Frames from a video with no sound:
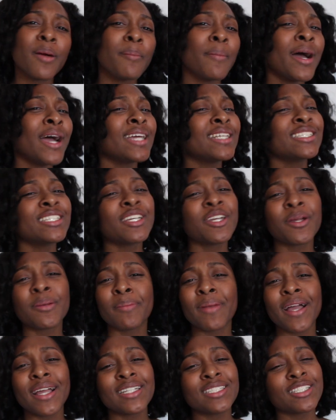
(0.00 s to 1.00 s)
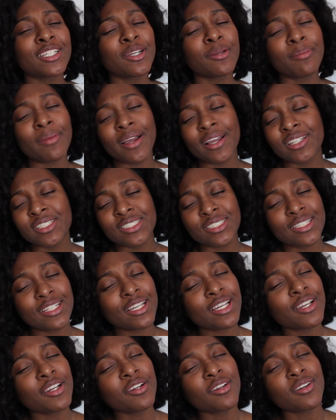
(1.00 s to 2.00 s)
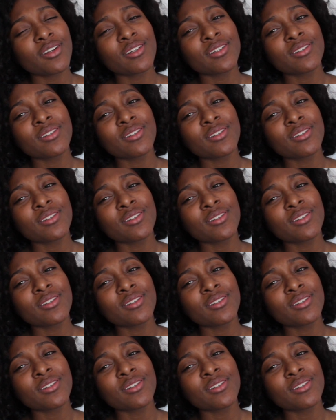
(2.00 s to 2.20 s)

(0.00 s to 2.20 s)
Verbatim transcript: My dear, my dear, my dear,